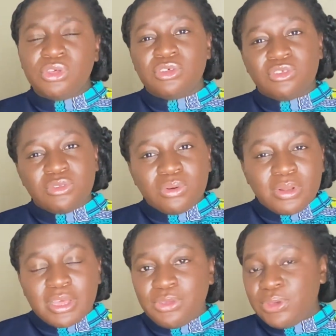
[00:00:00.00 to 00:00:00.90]
so
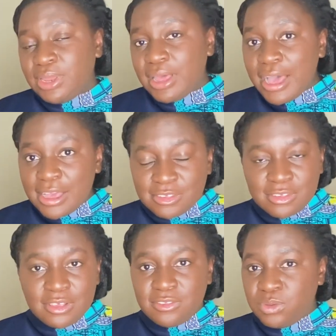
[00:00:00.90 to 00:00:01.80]
that you can
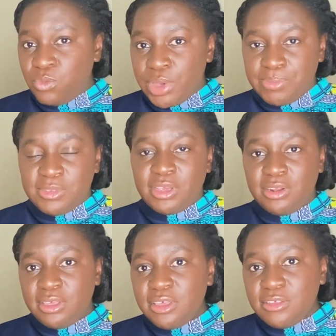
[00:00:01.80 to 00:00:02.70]
access the website
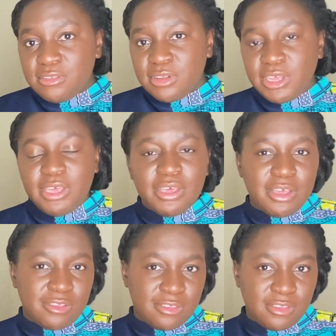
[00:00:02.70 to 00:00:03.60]
easily
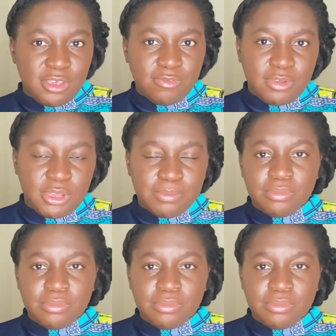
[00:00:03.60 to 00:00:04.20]
and safely.